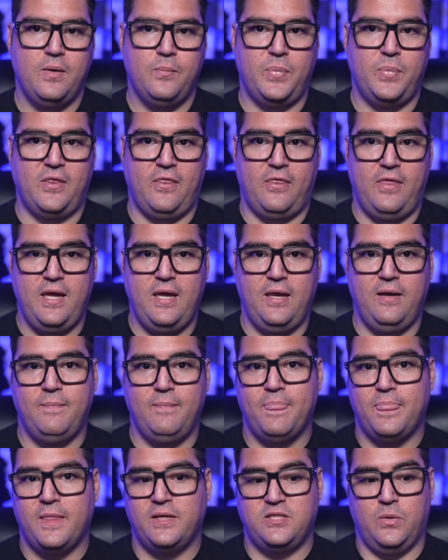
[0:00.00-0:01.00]
but then
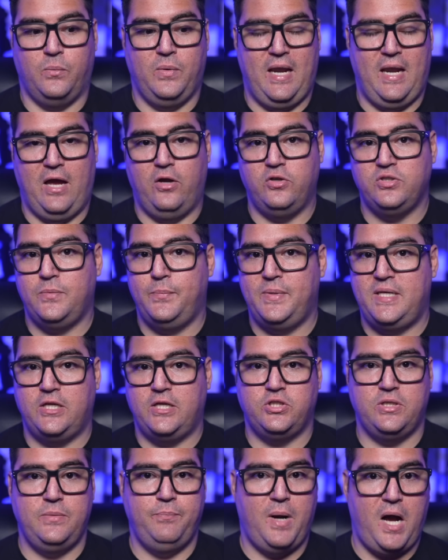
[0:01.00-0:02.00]
someone else could
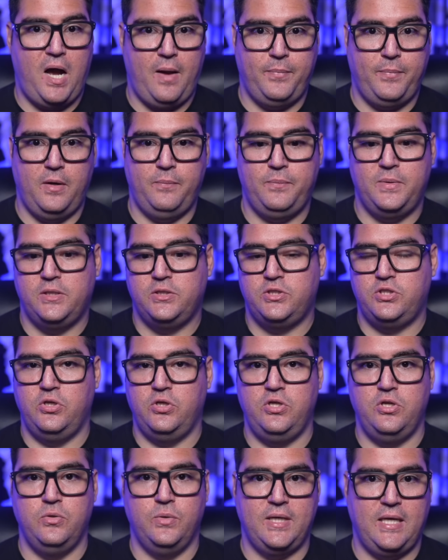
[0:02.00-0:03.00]
potentially pop up, sue
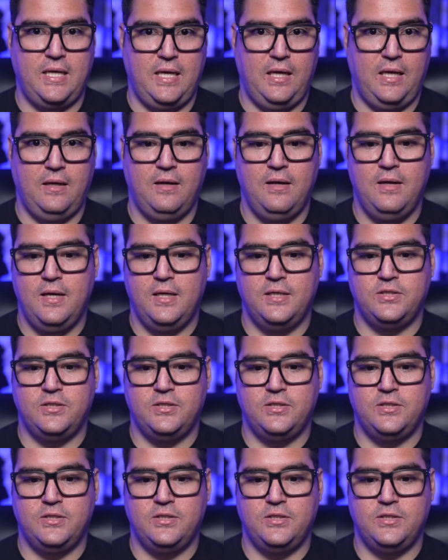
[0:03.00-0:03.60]
you again.